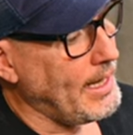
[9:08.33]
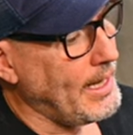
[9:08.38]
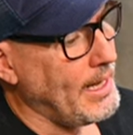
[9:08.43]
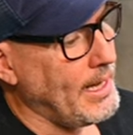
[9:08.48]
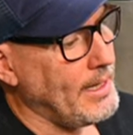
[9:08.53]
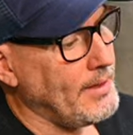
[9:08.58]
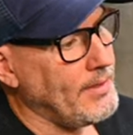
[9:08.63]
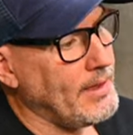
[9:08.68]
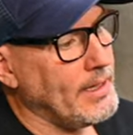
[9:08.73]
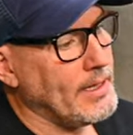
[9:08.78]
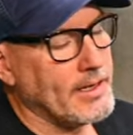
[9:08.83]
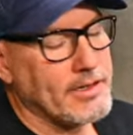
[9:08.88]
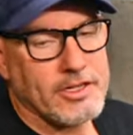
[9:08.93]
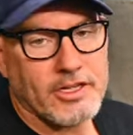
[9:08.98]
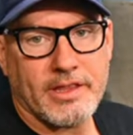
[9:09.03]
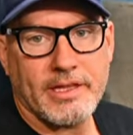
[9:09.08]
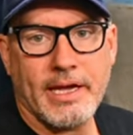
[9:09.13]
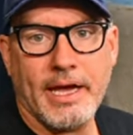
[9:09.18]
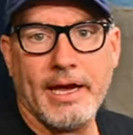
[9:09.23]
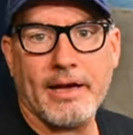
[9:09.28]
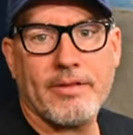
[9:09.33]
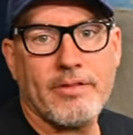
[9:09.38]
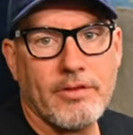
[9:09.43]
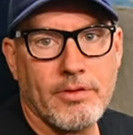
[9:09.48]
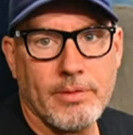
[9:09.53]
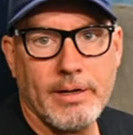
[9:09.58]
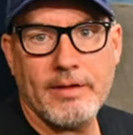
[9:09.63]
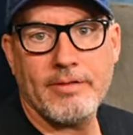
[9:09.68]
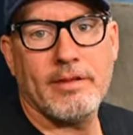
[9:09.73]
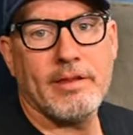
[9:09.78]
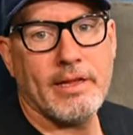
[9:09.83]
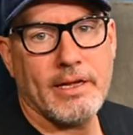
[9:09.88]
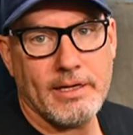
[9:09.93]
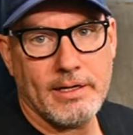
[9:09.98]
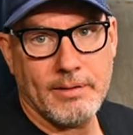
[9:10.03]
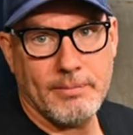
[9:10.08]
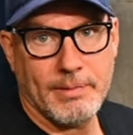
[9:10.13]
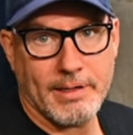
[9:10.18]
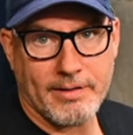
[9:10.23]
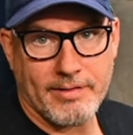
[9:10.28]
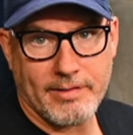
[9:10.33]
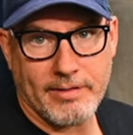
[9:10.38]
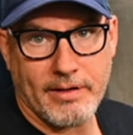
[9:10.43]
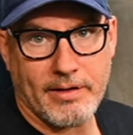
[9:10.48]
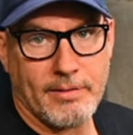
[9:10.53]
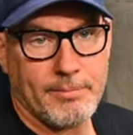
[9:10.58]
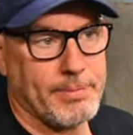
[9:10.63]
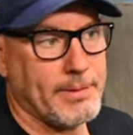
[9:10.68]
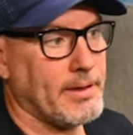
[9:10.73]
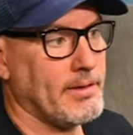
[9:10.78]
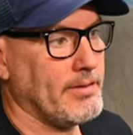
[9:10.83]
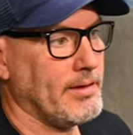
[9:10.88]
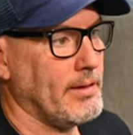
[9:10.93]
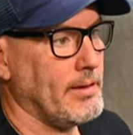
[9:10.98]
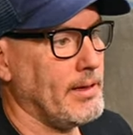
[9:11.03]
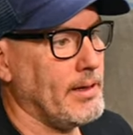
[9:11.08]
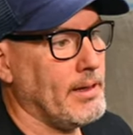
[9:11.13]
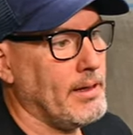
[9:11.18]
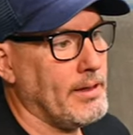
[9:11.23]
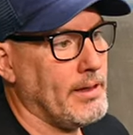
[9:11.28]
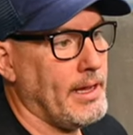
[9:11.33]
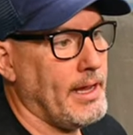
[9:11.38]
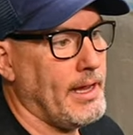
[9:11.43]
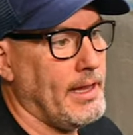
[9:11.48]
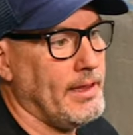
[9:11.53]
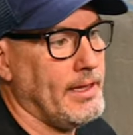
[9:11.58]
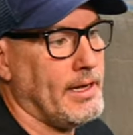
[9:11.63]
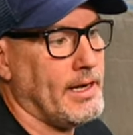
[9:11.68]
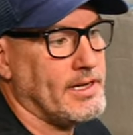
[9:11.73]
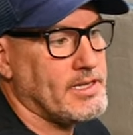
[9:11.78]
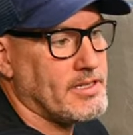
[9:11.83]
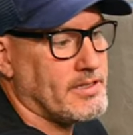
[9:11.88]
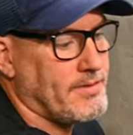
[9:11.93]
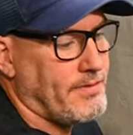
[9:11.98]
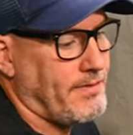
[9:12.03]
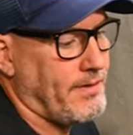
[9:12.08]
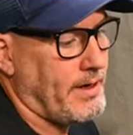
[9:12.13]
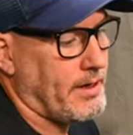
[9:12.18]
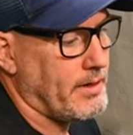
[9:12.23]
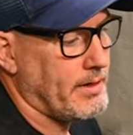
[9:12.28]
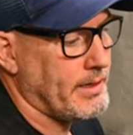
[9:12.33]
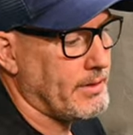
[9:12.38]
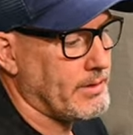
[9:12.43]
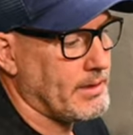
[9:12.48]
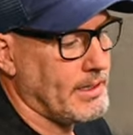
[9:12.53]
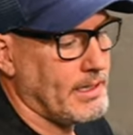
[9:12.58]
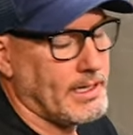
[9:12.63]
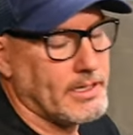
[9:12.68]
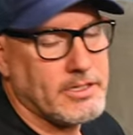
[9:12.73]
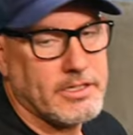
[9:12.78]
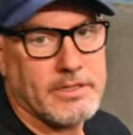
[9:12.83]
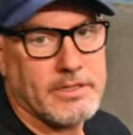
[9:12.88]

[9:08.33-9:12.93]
And then I took the extra resin that i had mixed up because I, and then I just faired out the